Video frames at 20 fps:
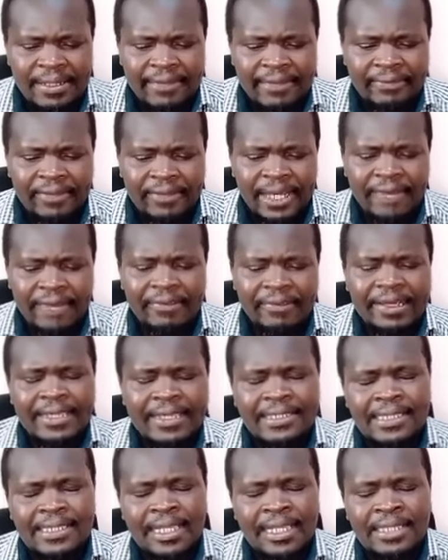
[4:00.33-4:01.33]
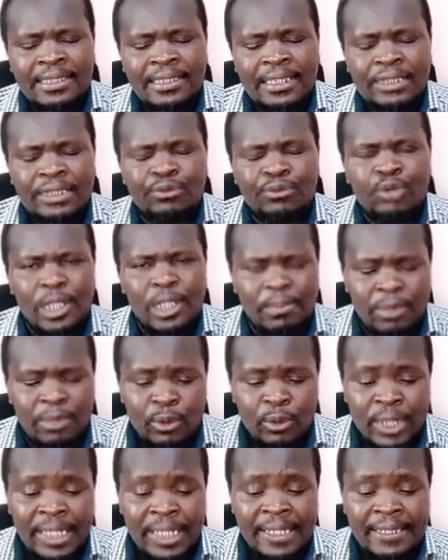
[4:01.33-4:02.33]
then the executive will be
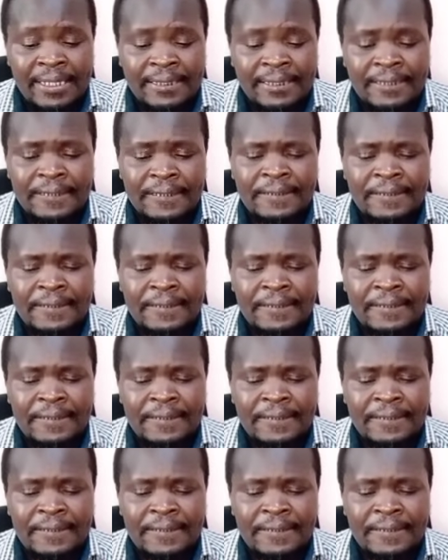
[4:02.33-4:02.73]
weakened.